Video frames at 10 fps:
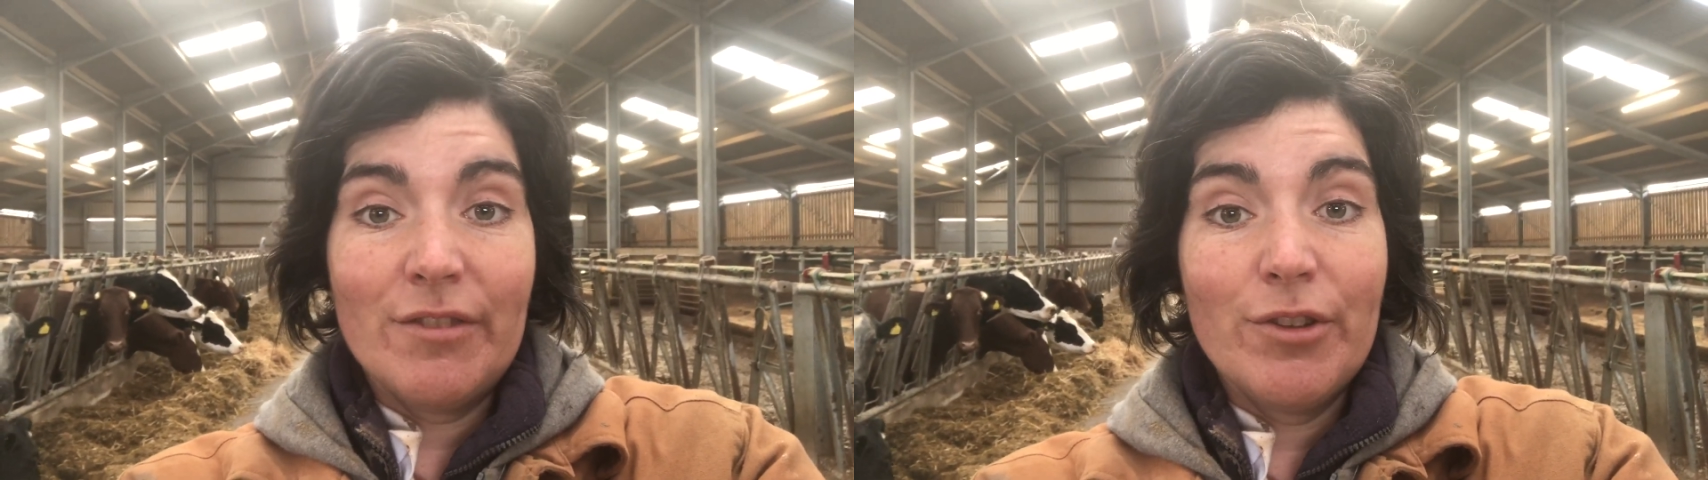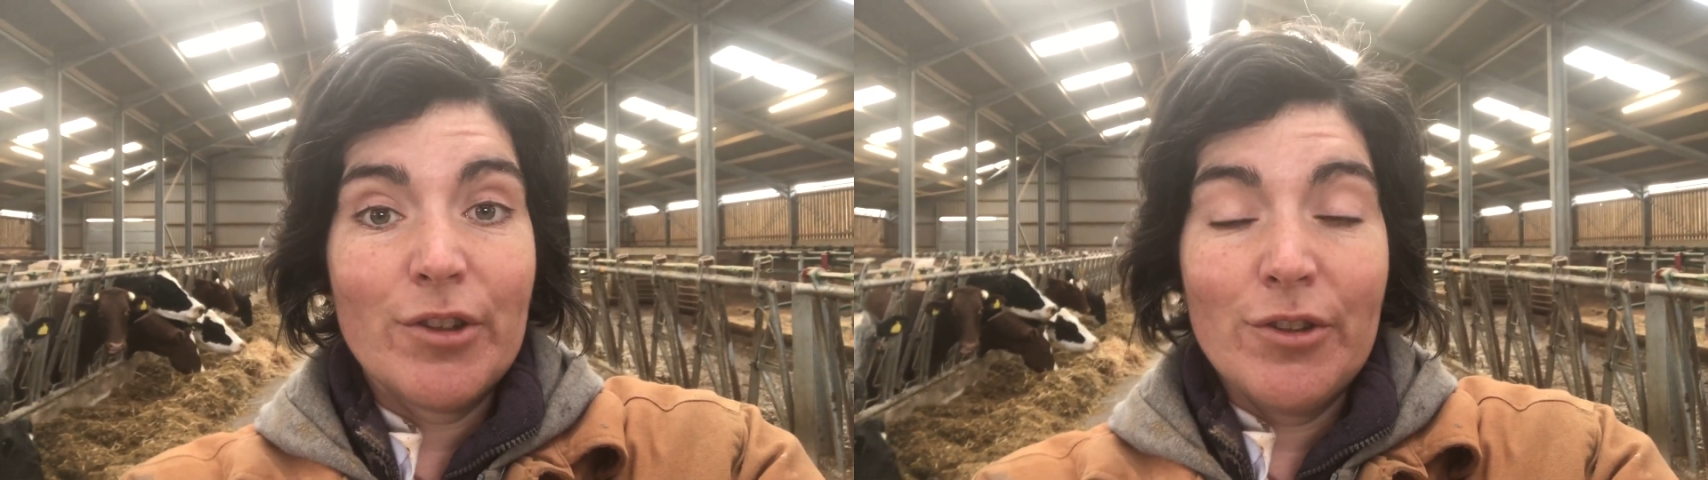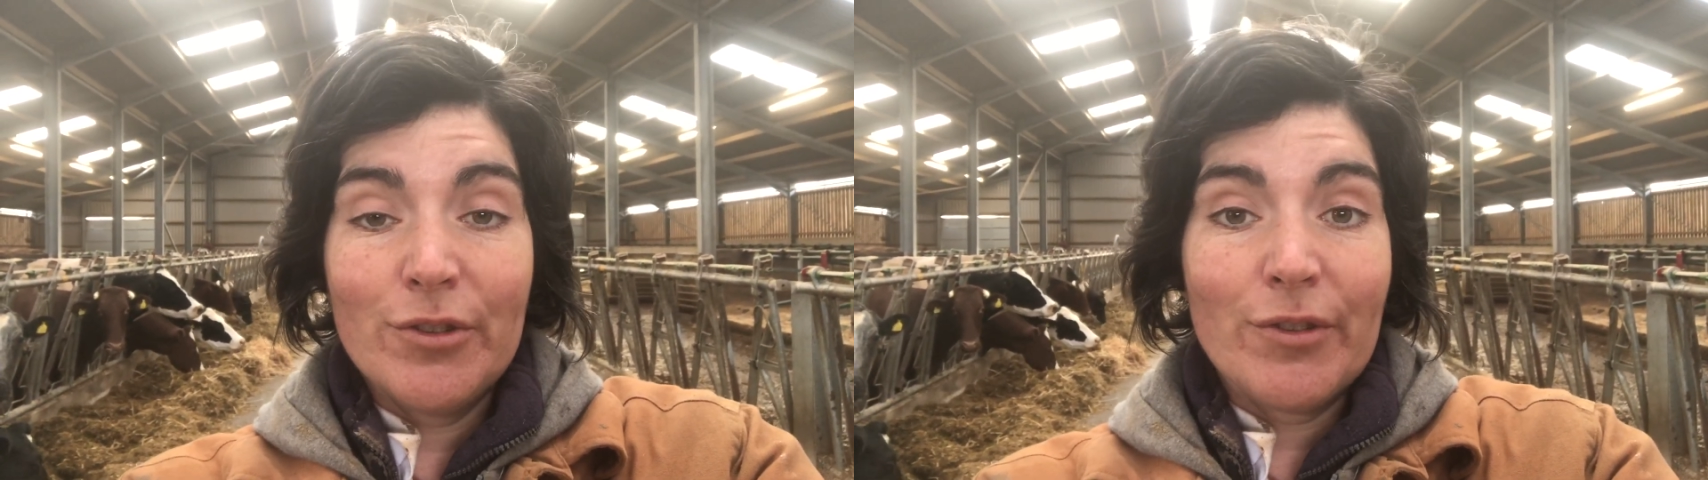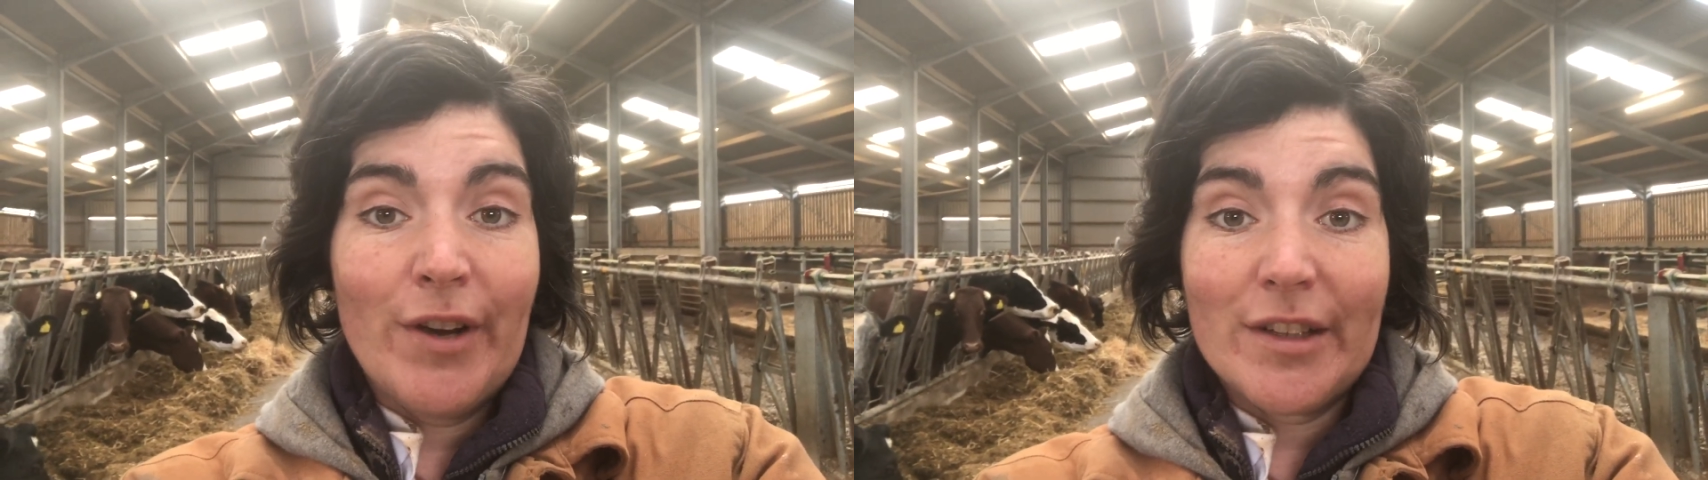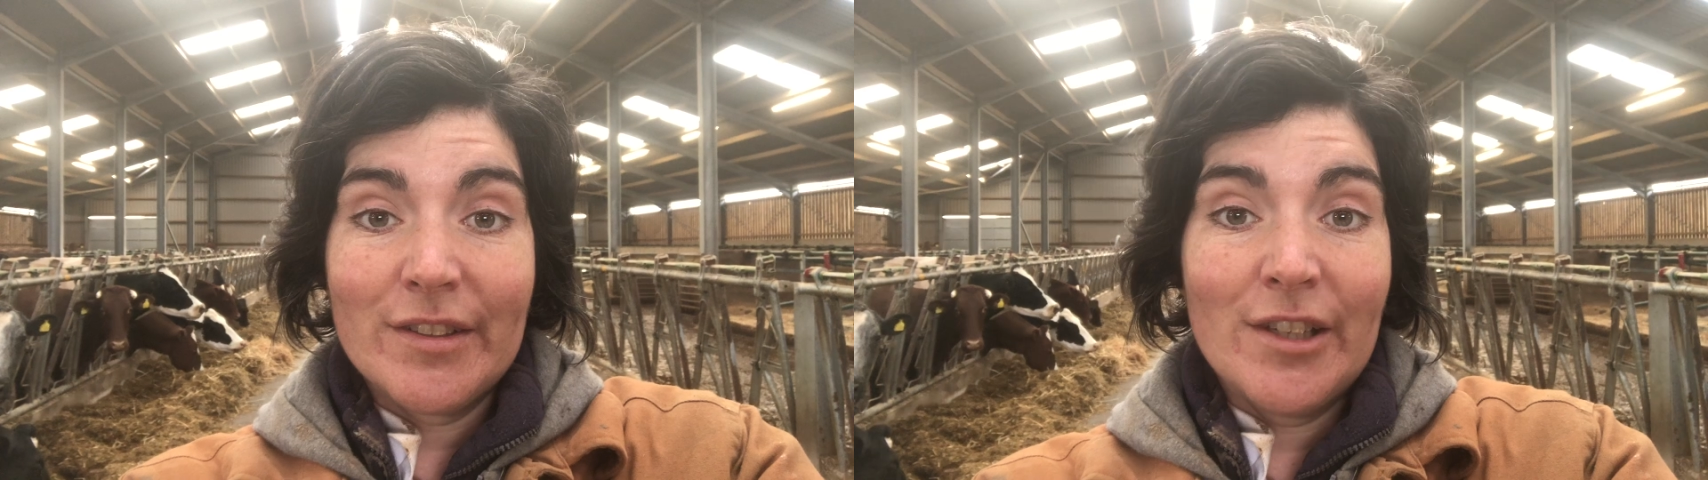If you can use a
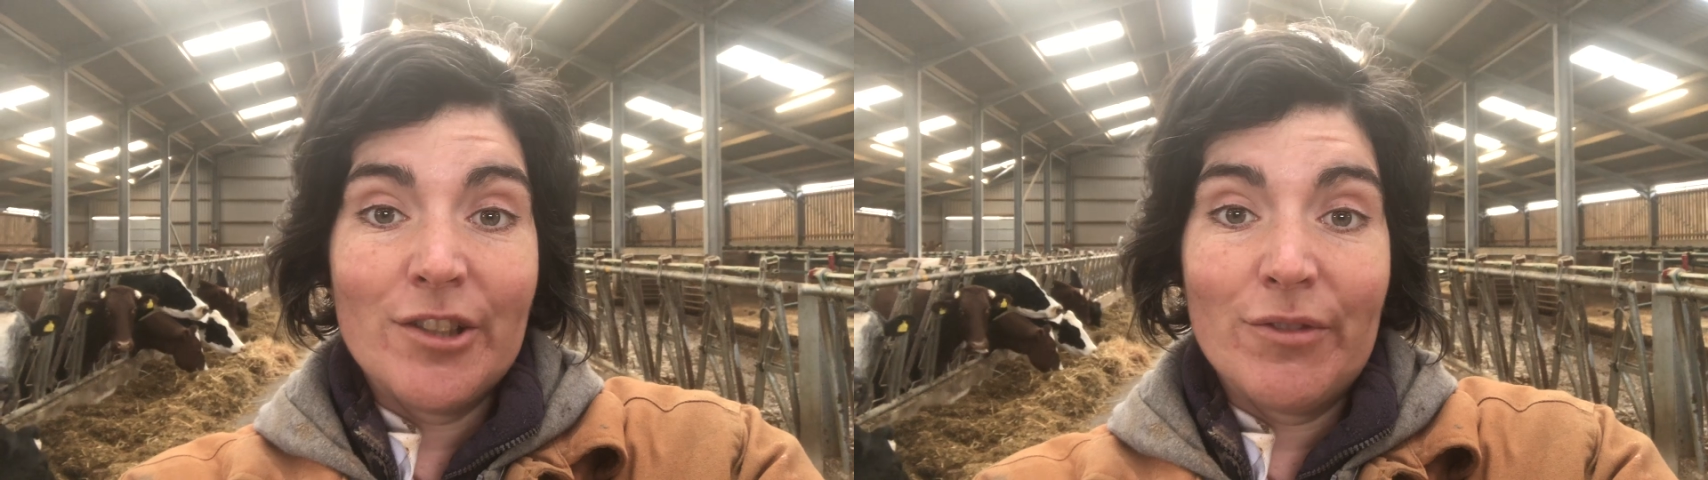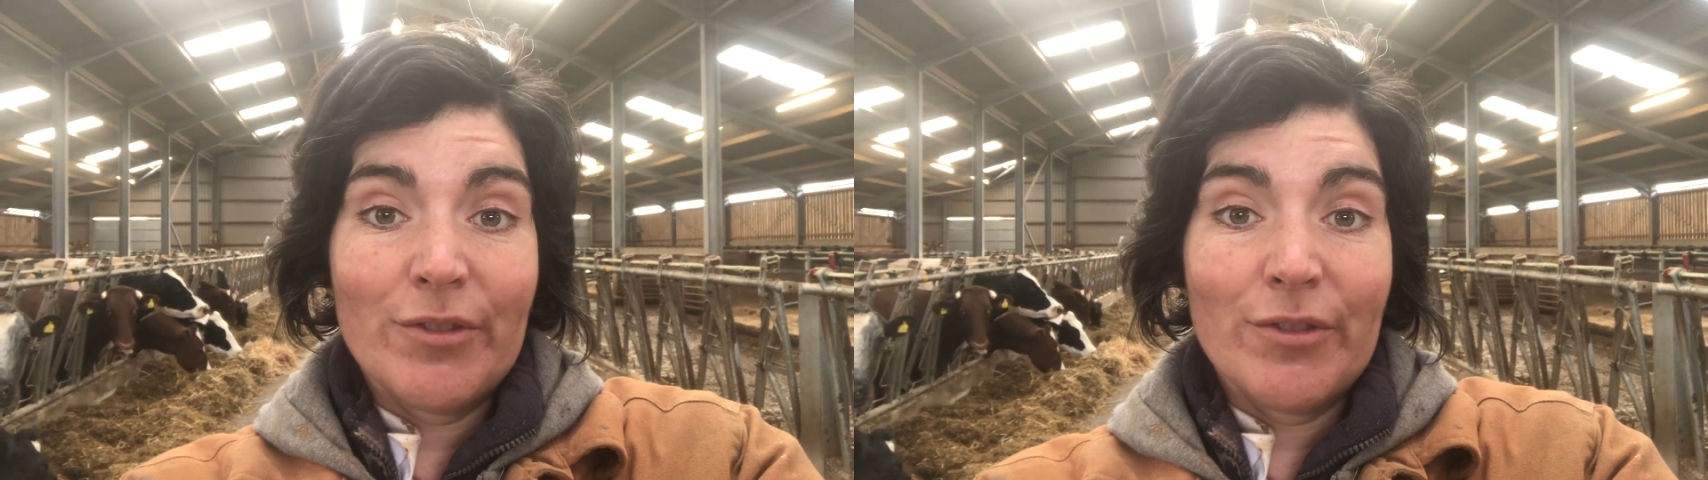vaccination